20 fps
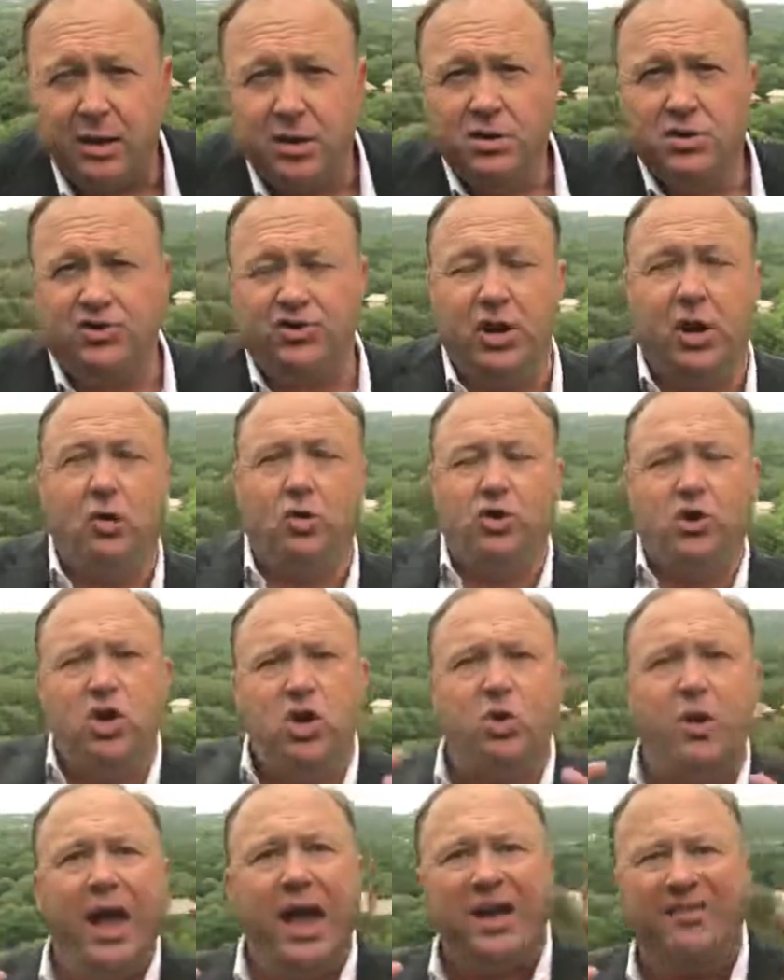So
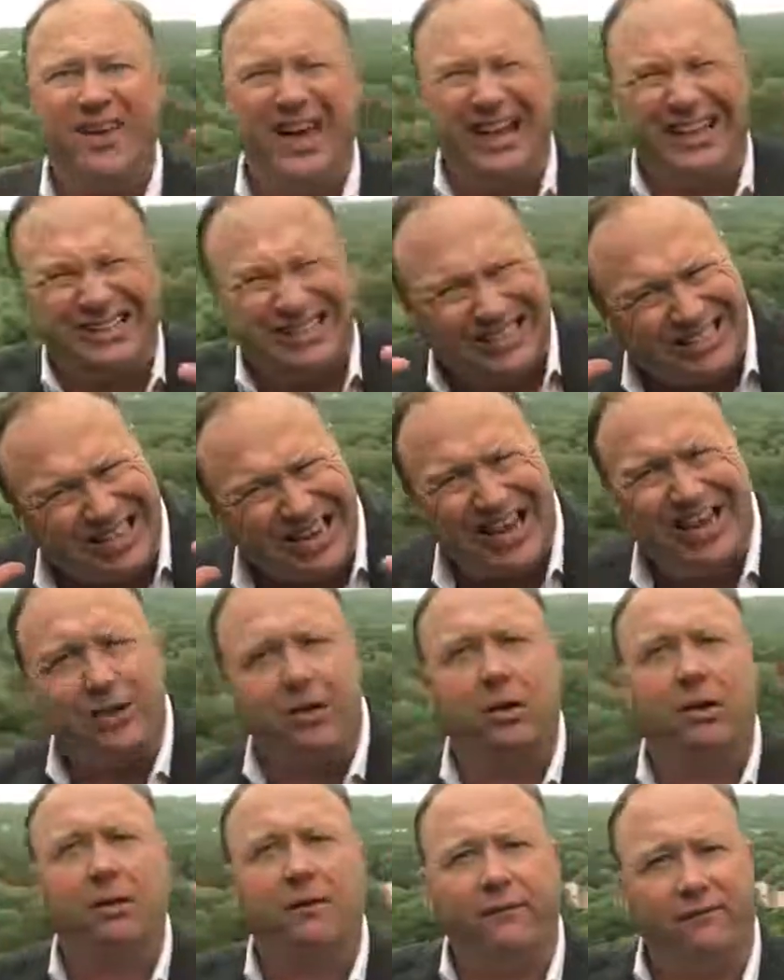you have a
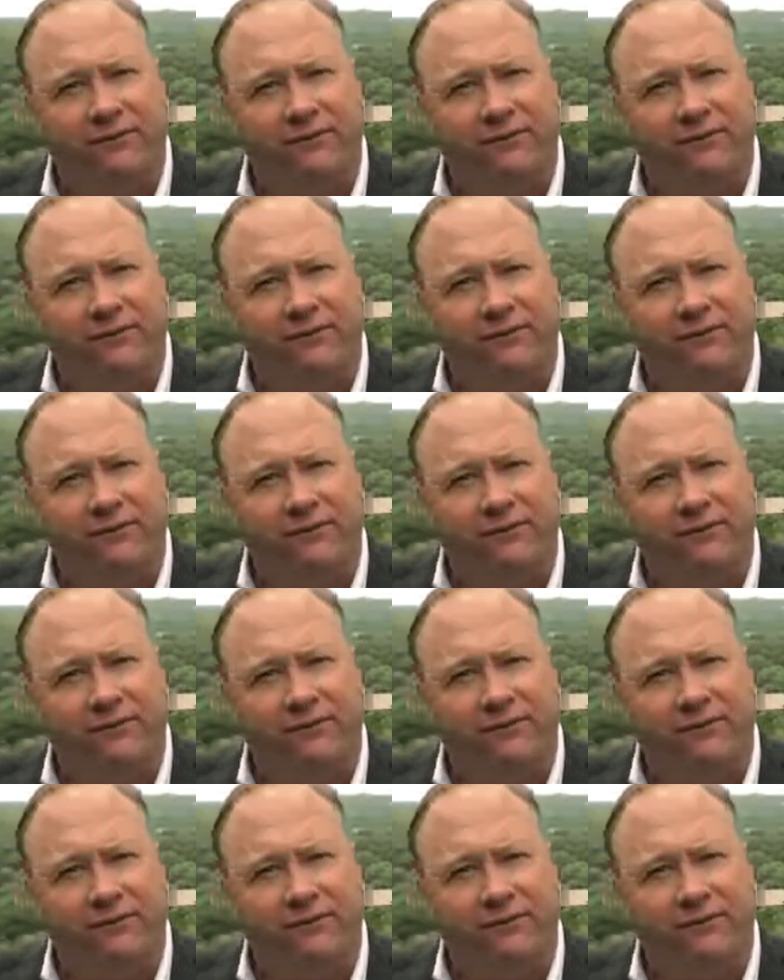senior